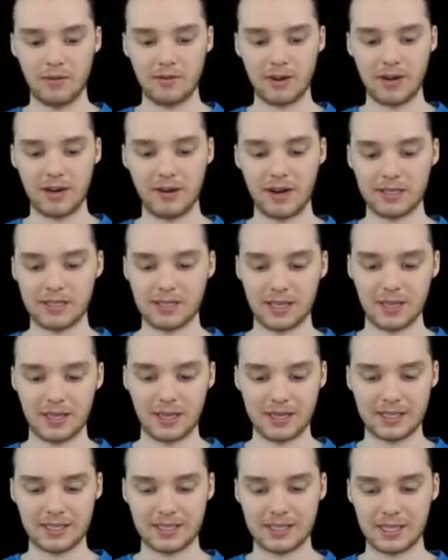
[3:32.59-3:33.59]
over here I said
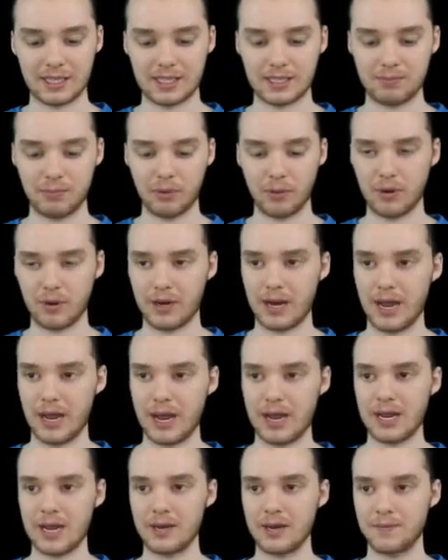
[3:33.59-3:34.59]
like
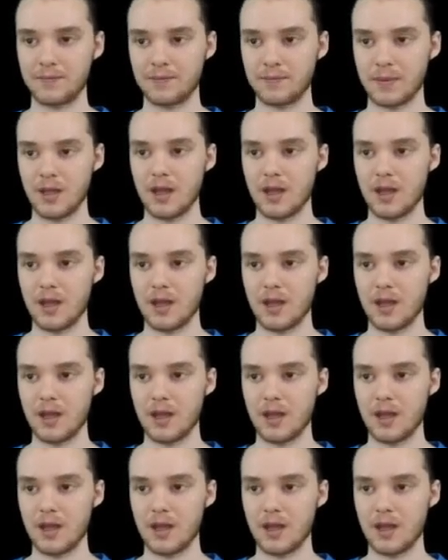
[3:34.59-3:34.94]
6.8,